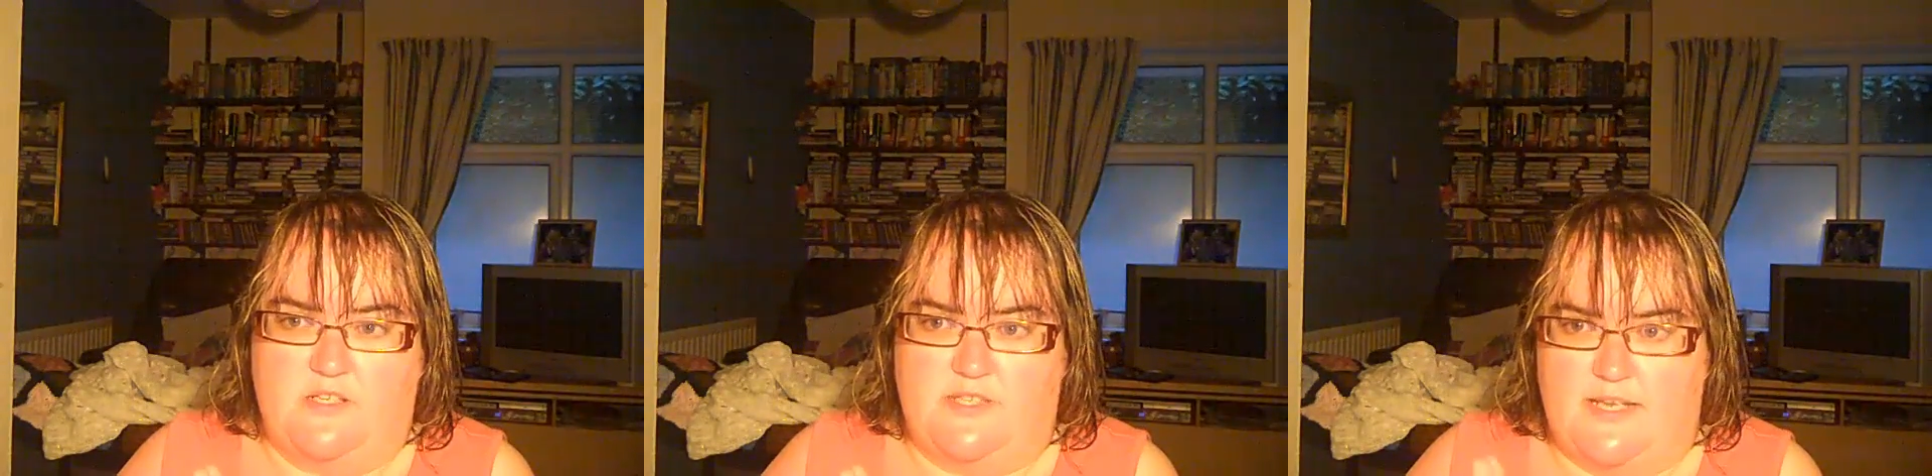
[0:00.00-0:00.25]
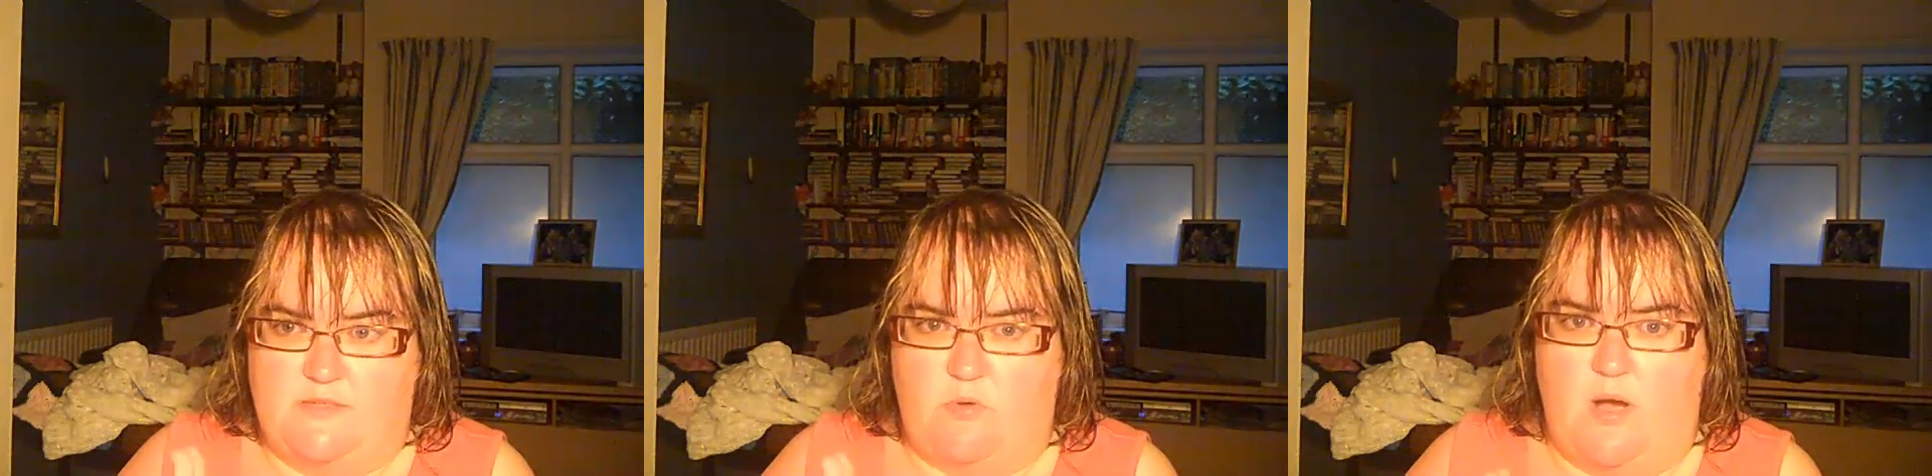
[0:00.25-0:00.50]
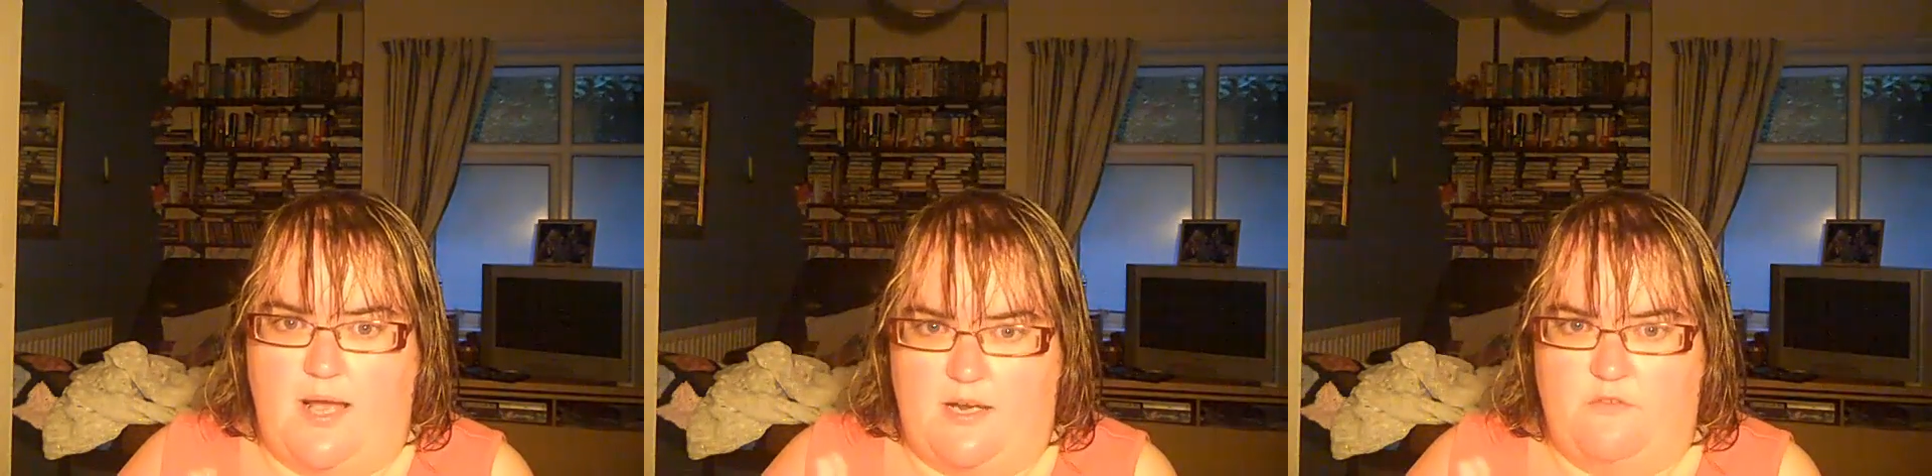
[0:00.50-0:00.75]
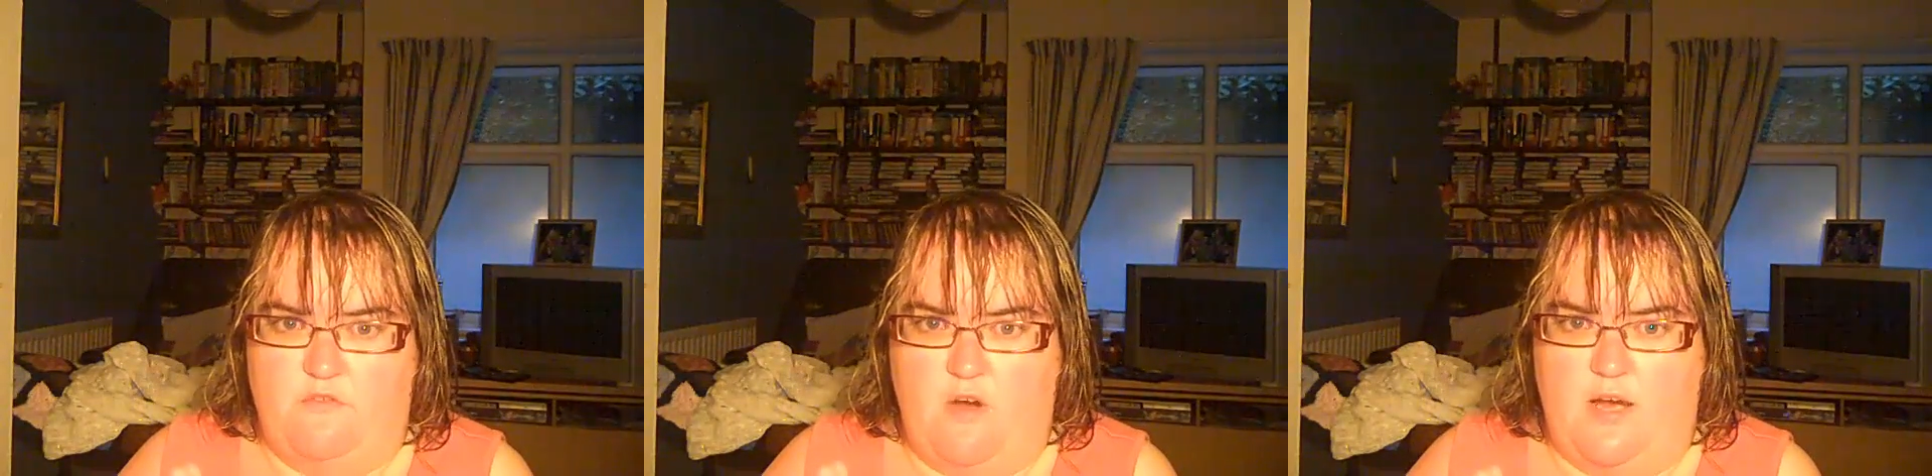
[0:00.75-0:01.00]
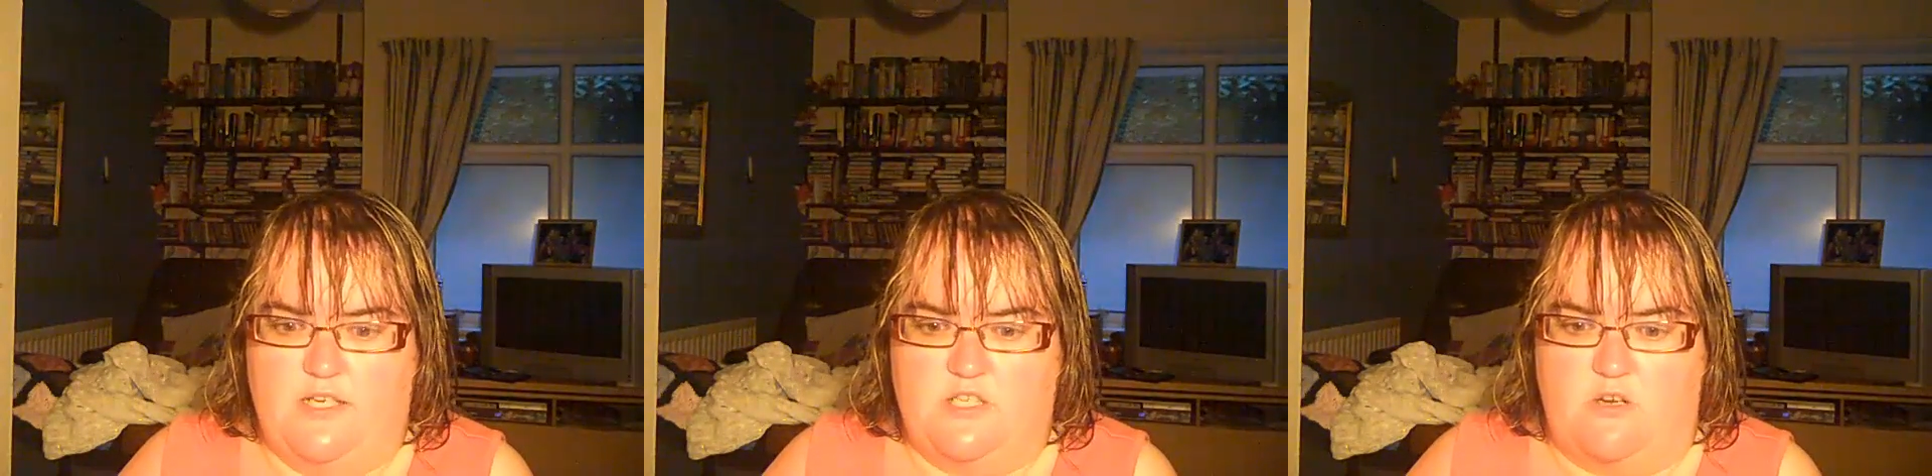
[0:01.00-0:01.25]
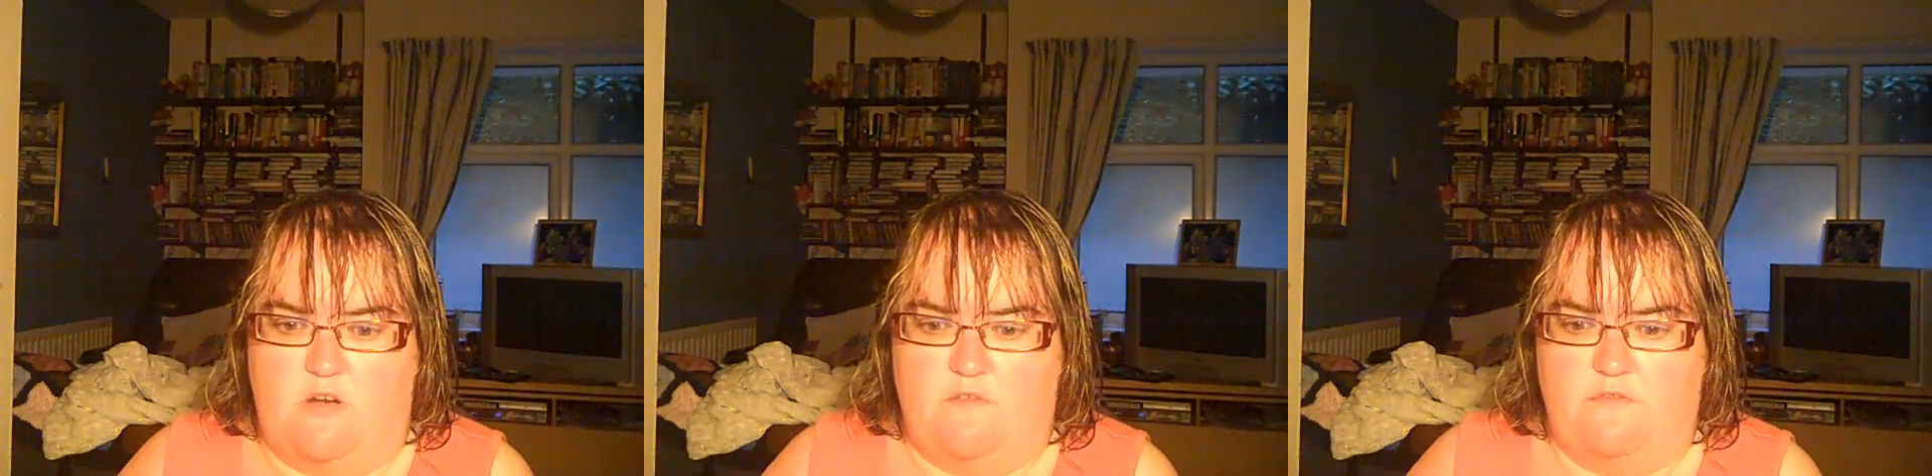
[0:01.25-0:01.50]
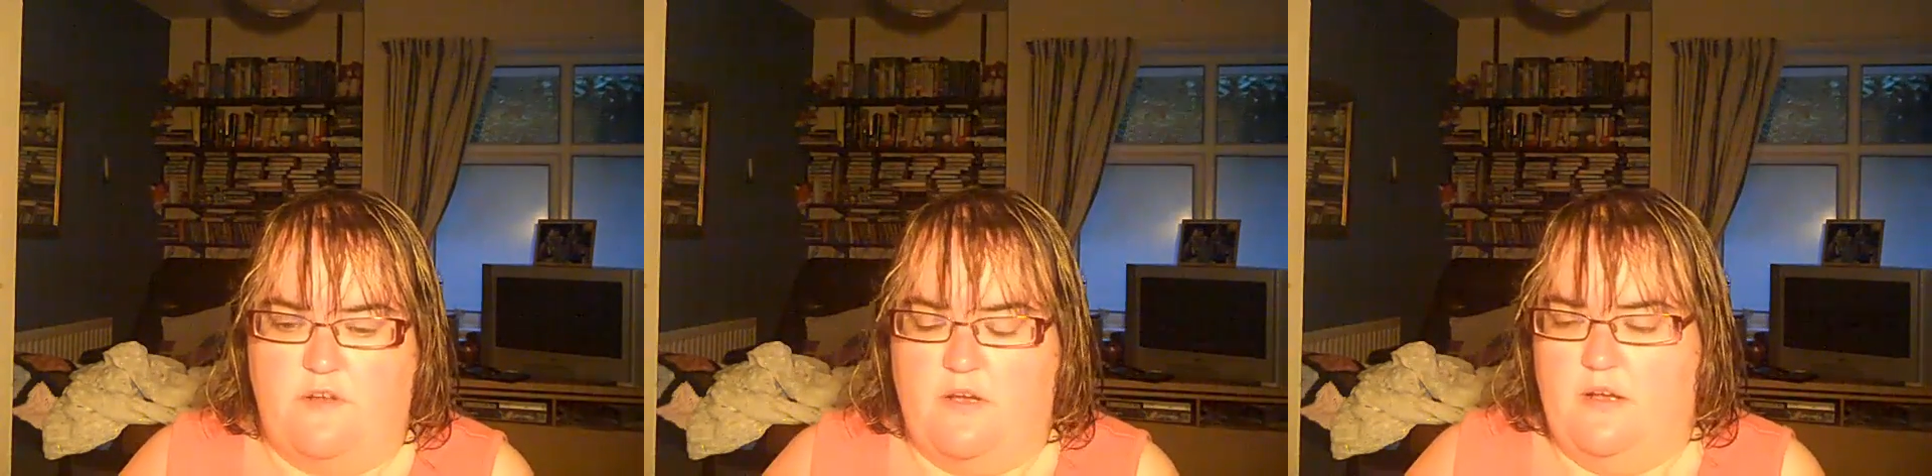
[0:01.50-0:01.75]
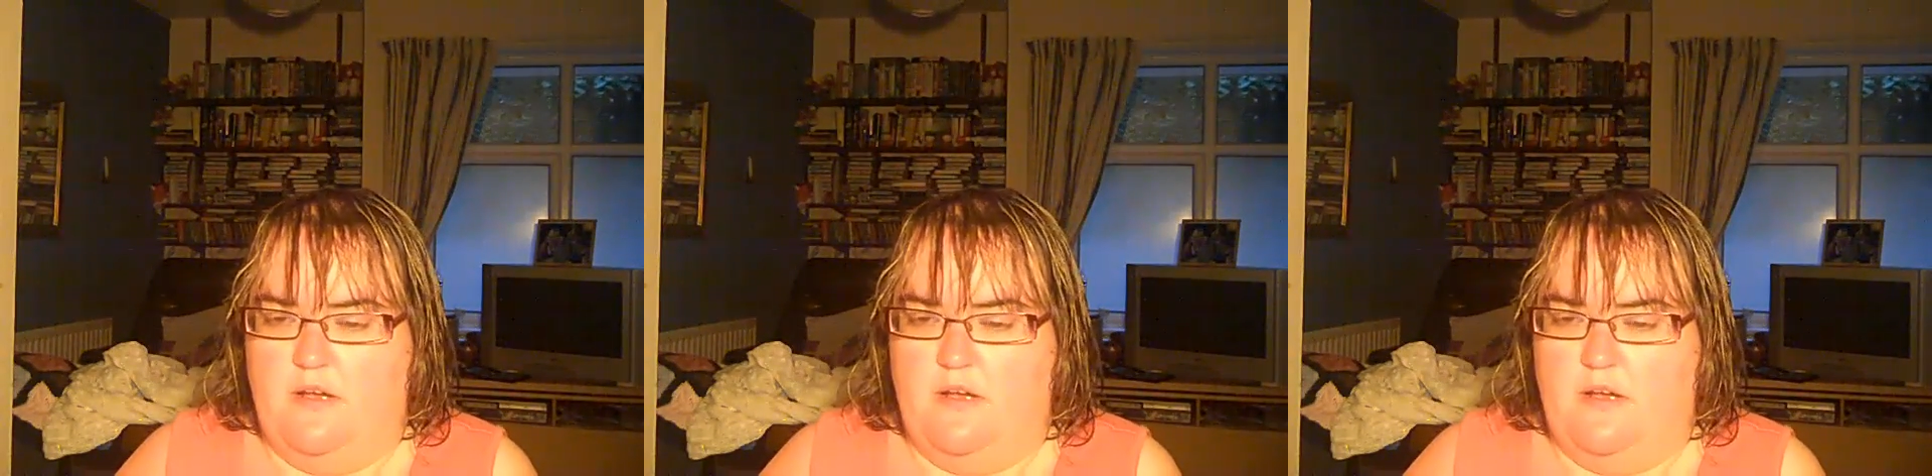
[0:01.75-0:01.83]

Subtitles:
because that's what I had a fright of.